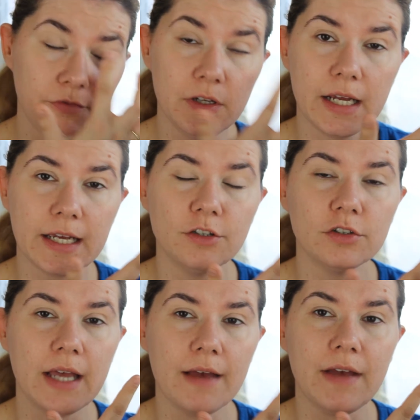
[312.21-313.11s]
I feel like I
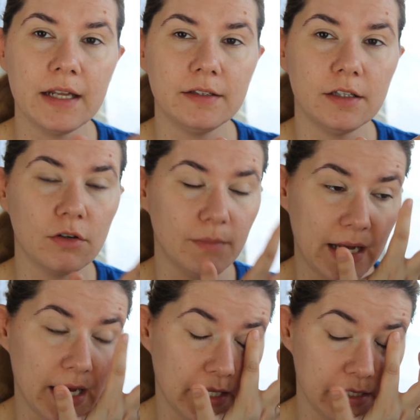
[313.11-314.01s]
don't have anything on
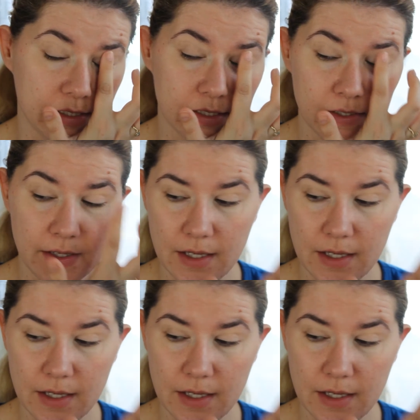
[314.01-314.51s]
my eyelids.